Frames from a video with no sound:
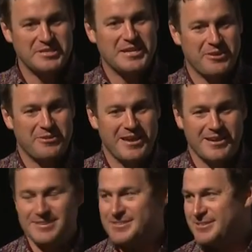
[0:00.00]
area
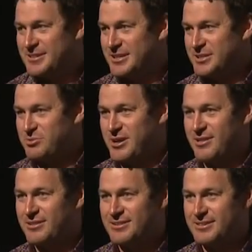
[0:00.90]
as well.
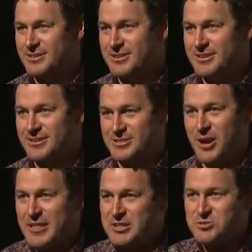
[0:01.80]
So
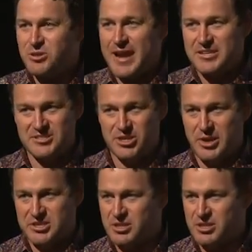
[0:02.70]
hopefully that sort of answers your question.